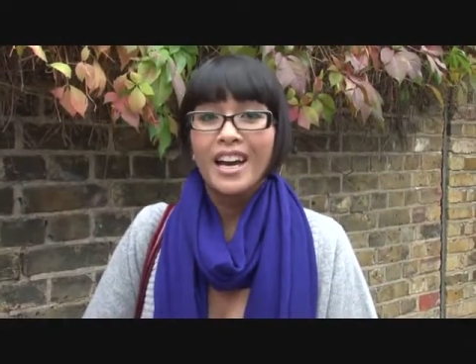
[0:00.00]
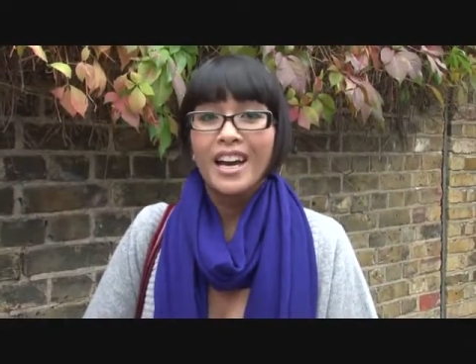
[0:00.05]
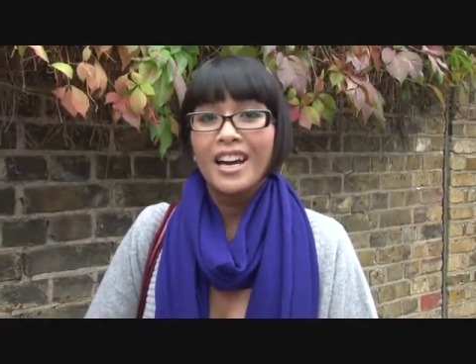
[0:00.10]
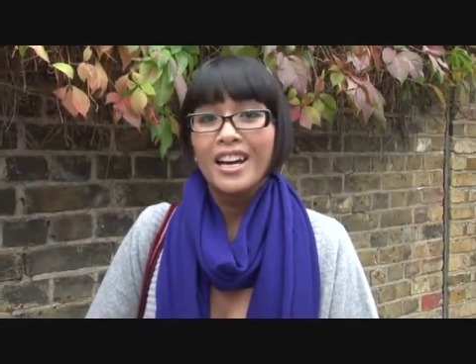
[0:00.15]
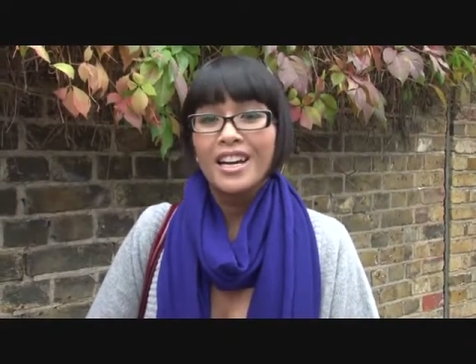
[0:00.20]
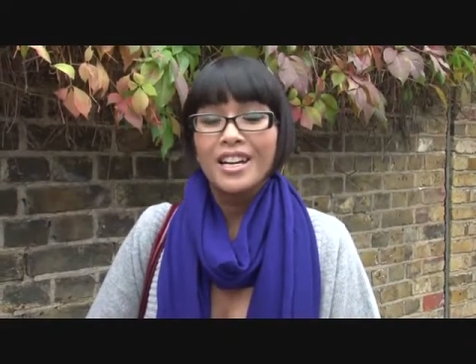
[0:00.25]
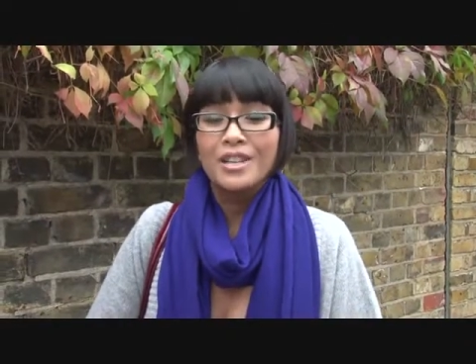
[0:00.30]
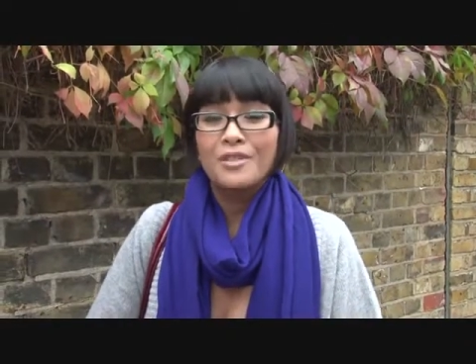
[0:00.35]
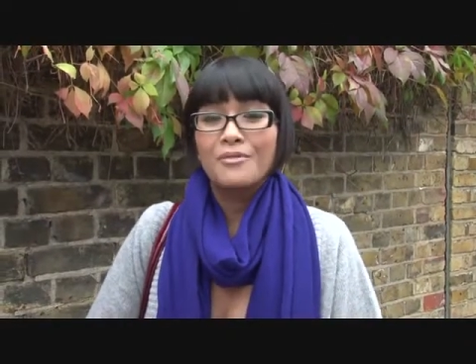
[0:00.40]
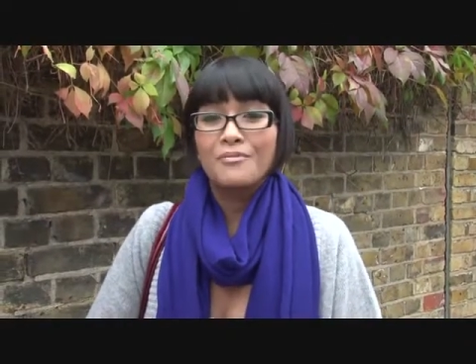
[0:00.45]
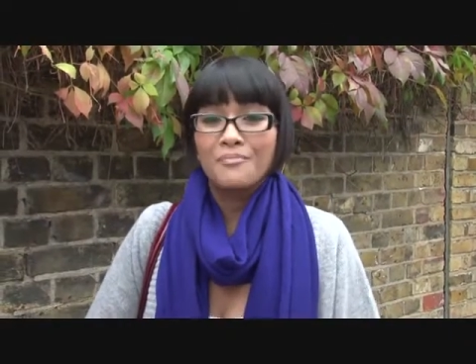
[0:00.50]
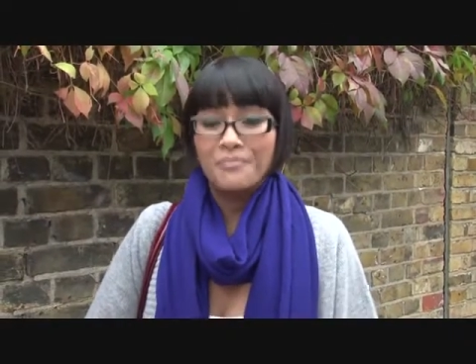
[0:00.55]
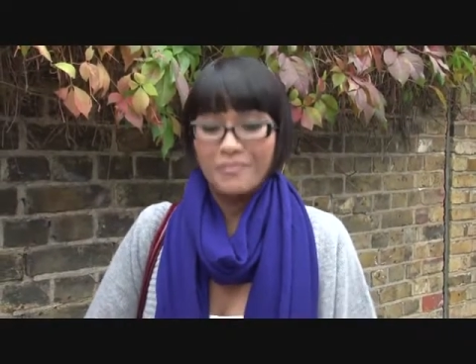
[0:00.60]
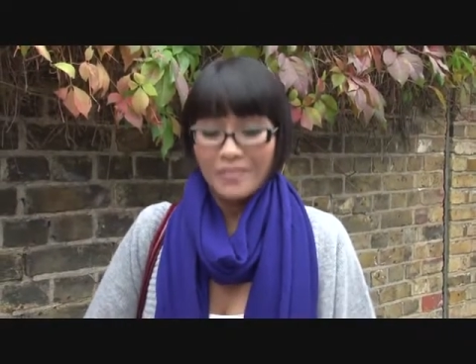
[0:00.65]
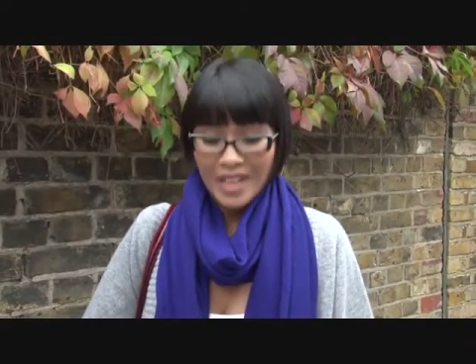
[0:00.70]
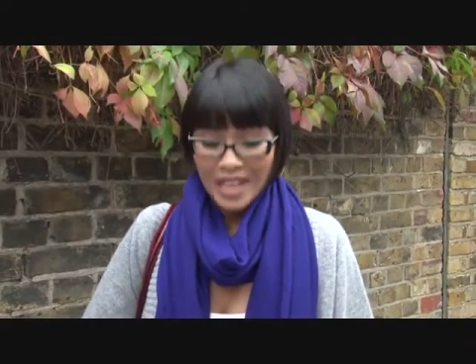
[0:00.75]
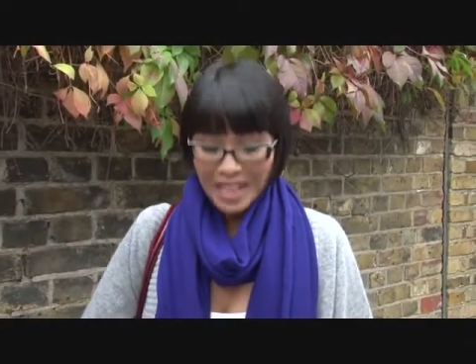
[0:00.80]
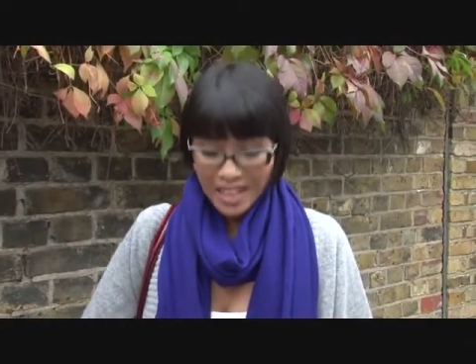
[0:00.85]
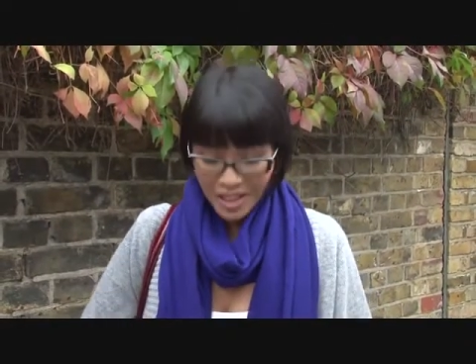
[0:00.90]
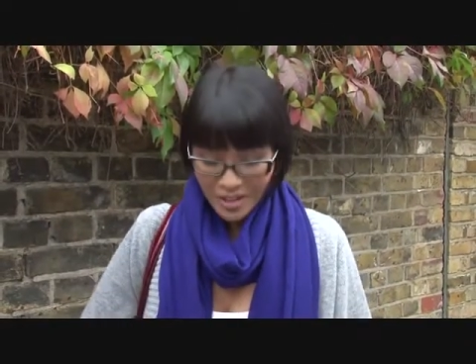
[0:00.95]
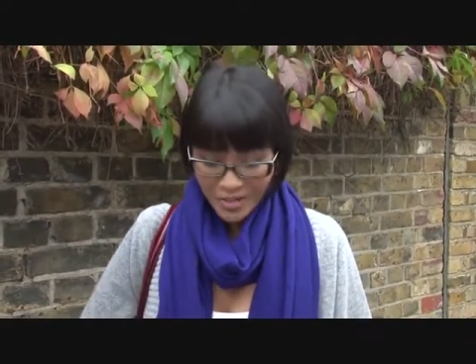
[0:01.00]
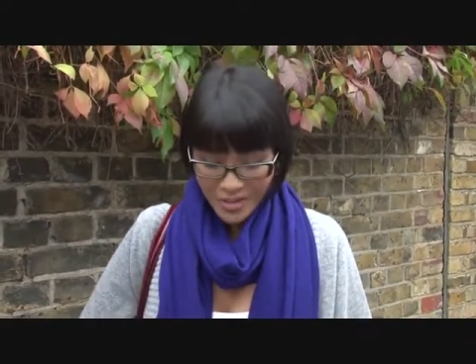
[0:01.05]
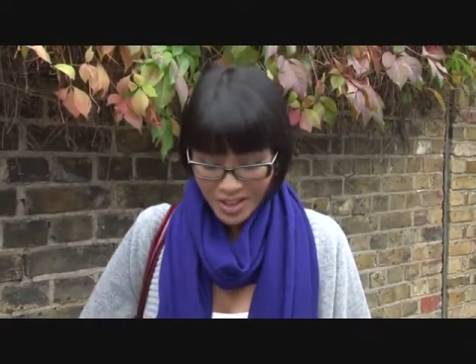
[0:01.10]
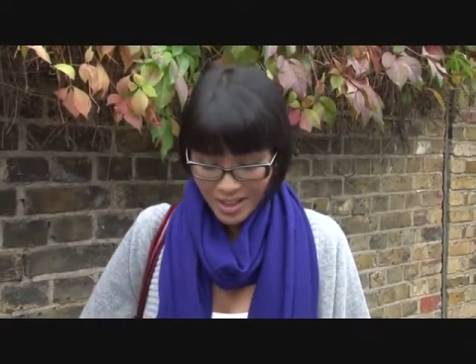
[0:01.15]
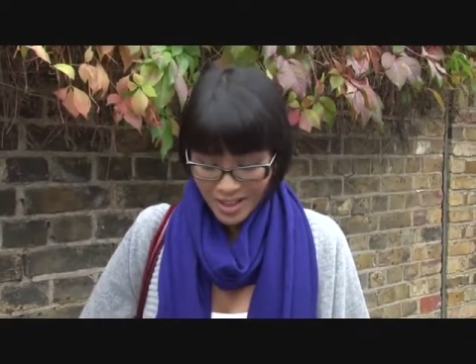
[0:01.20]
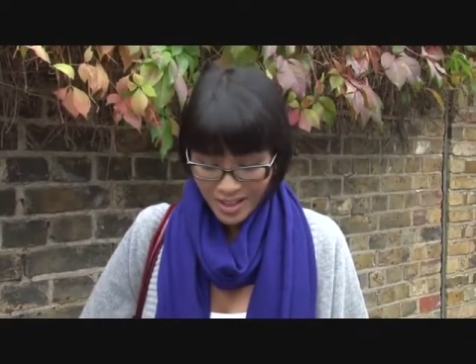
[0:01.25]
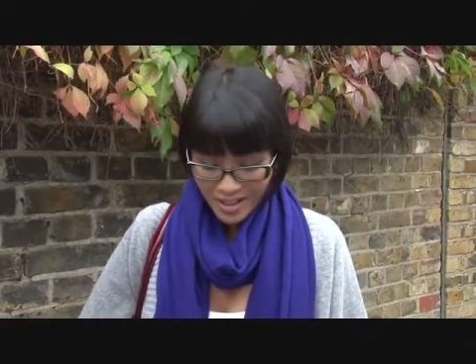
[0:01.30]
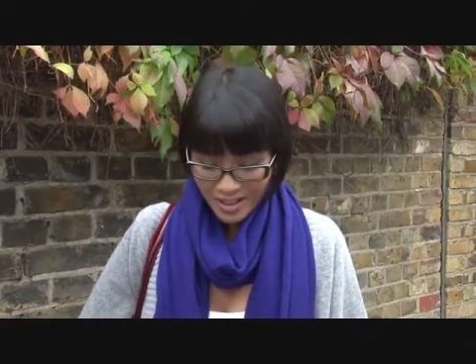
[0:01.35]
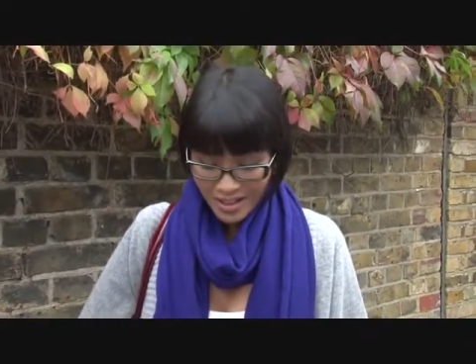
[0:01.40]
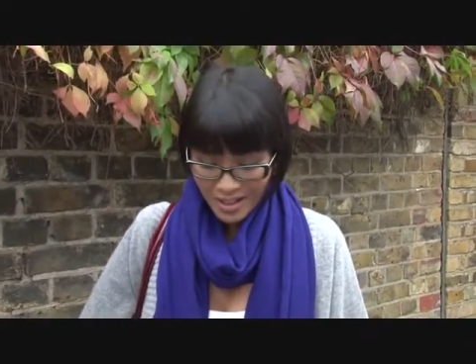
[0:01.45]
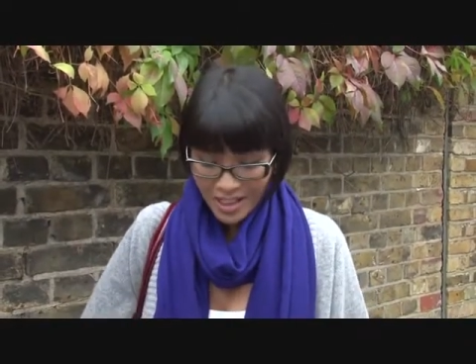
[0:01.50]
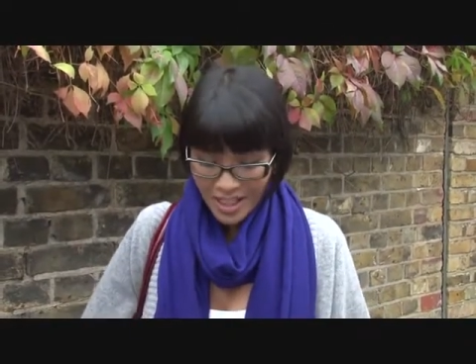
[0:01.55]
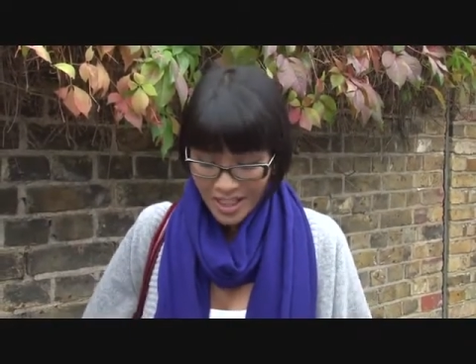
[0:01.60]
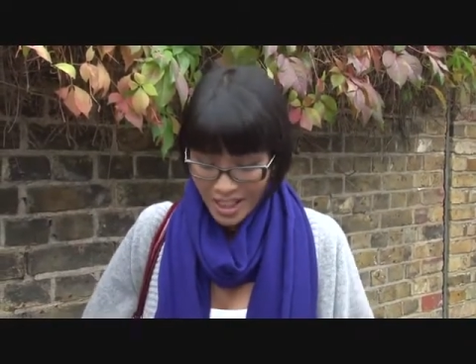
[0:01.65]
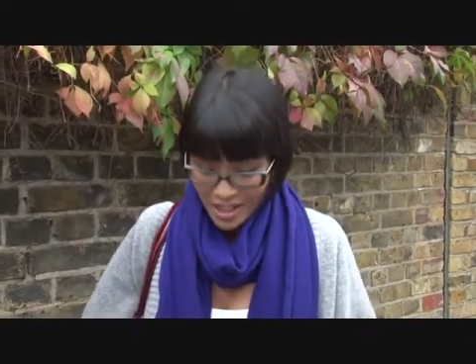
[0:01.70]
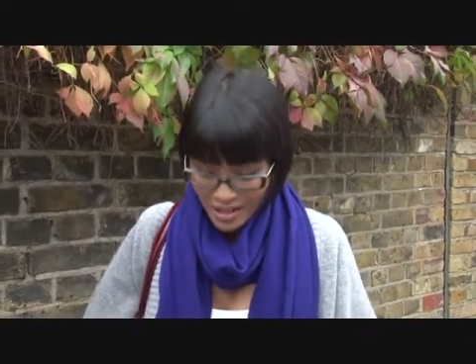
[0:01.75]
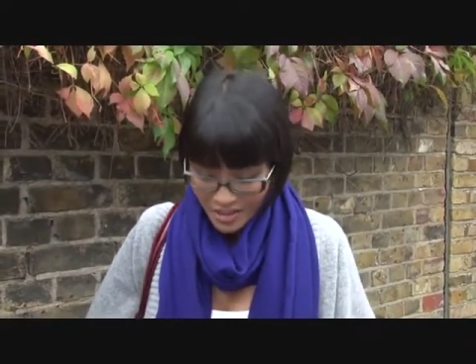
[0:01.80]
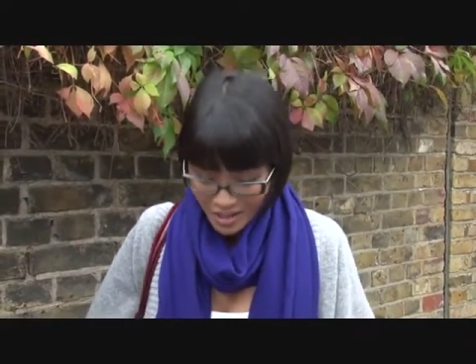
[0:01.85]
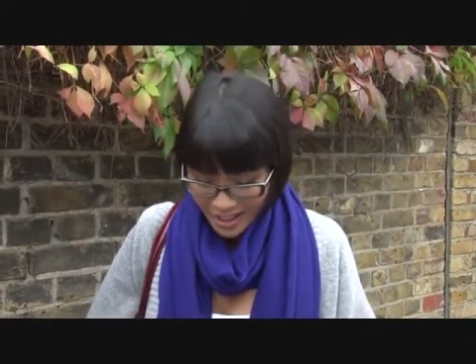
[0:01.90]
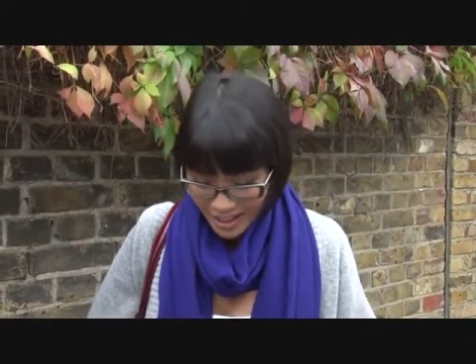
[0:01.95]
and I've just
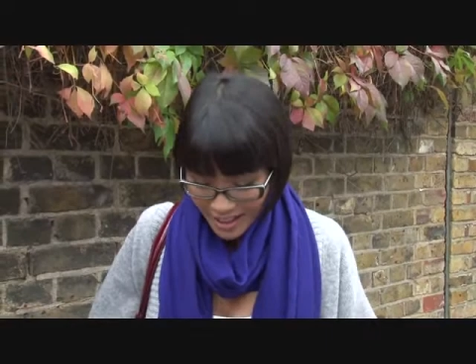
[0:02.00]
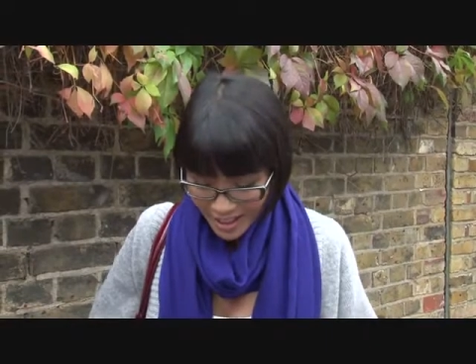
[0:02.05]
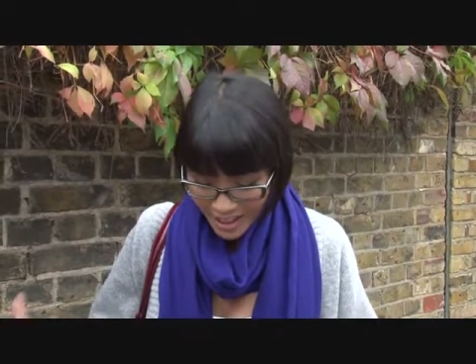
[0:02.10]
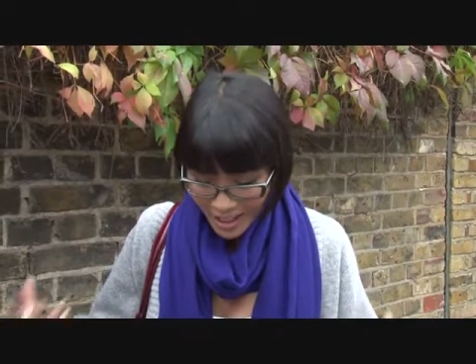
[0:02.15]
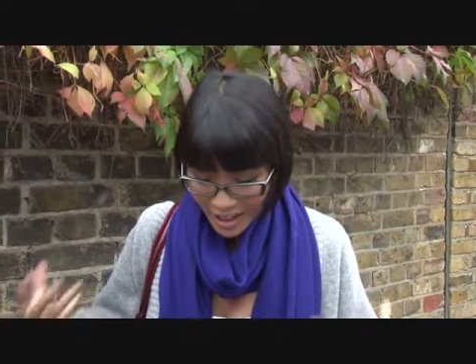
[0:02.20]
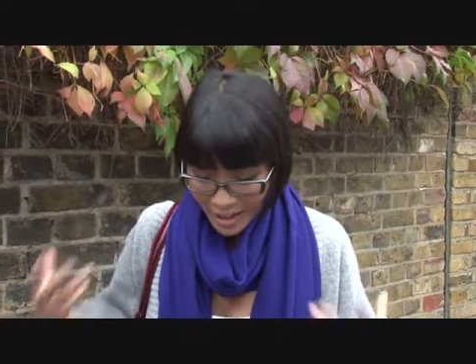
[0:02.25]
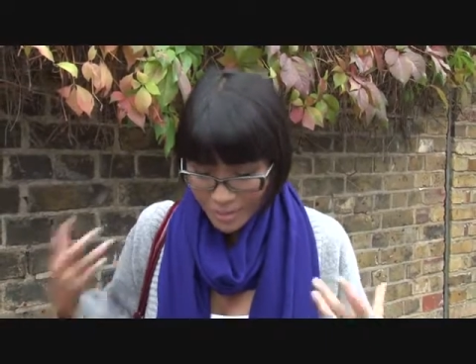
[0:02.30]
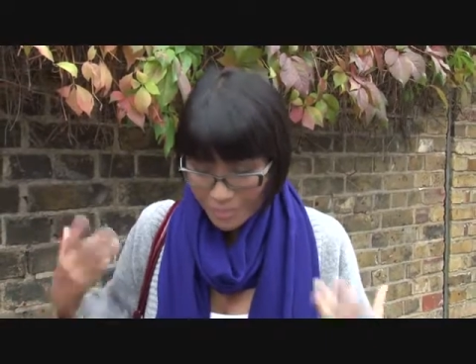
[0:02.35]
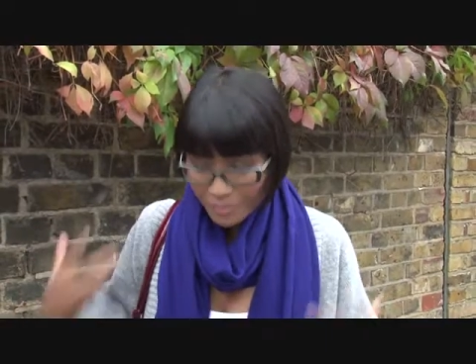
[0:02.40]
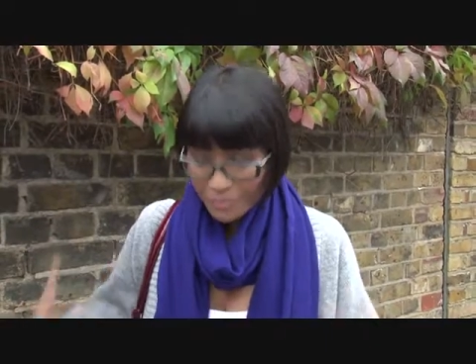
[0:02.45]
literally